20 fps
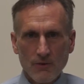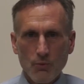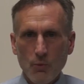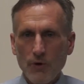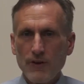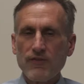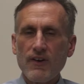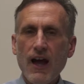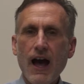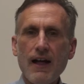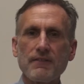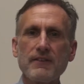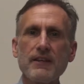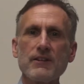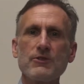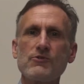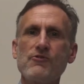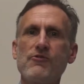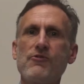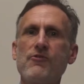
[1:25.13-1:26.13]
we've got
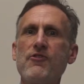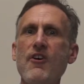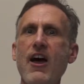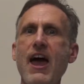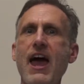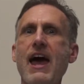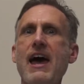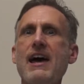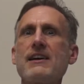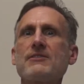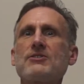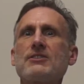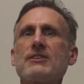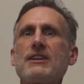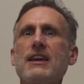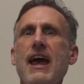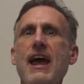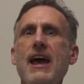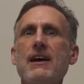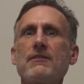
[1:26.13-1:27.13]
this vast
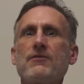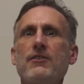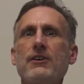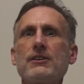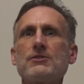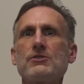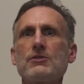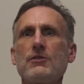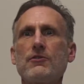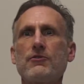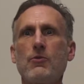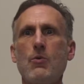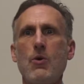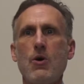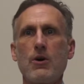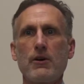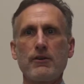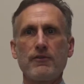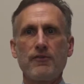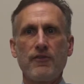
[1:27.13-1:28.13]
canvas of
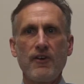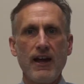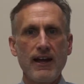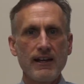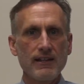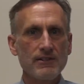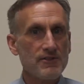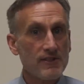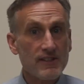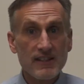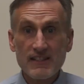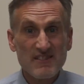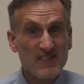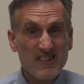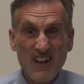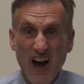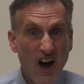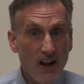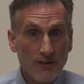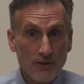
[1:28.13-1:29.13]
water phase that's
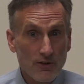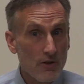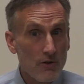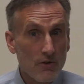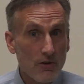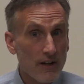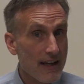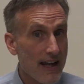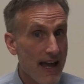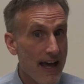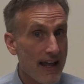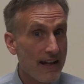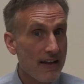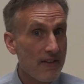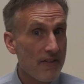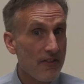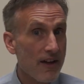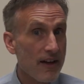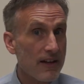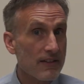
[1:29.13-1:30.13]
not doing
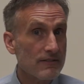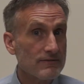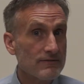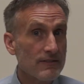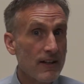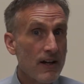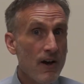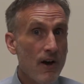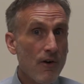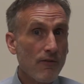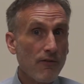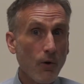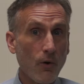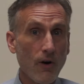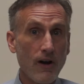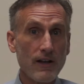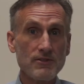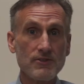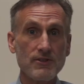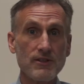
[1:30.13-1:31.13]
anything for
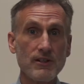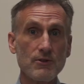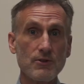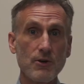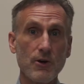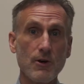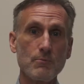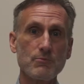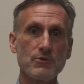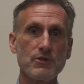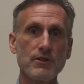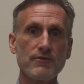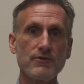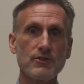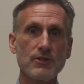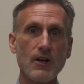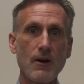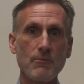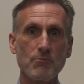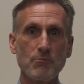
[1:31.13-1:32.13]
us in terms of
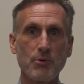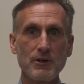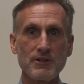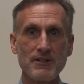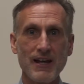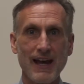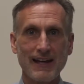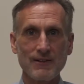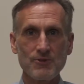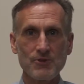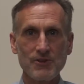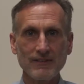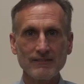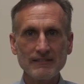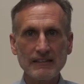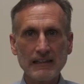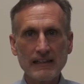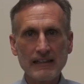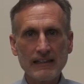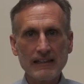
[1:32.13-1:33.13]
sun protection.
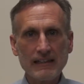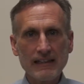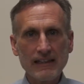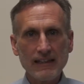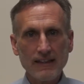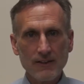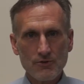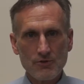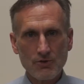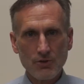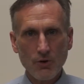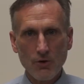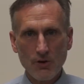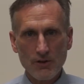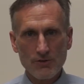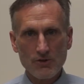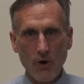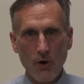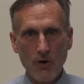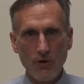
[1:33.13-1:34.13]

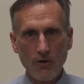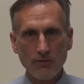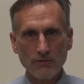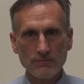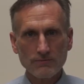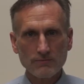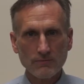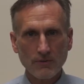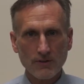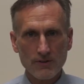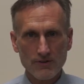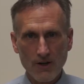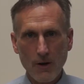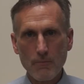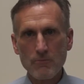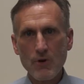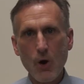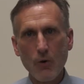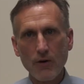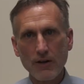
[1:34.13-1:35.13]
Ensulizole, or
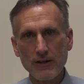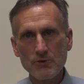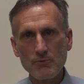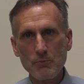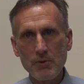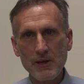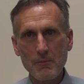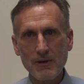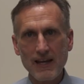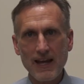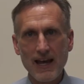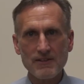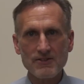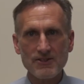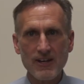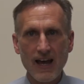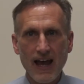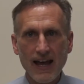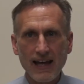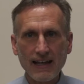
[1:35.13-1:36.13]
some know it as
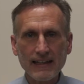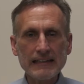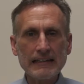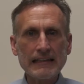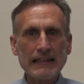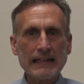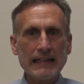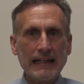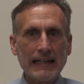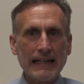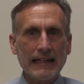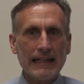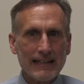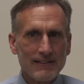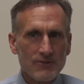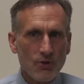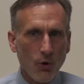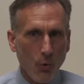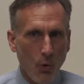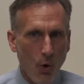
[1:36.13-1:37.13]
PBSA,
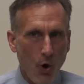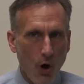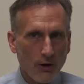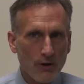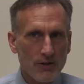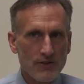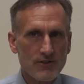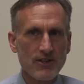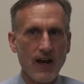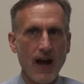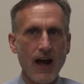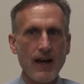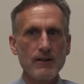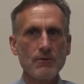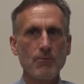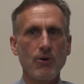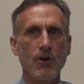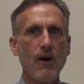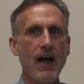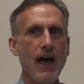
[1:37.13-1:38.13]
it's a
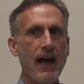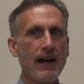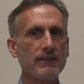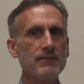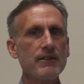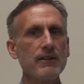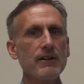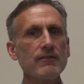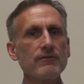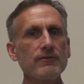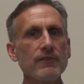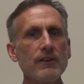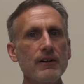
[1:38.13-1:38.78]
water-soluble active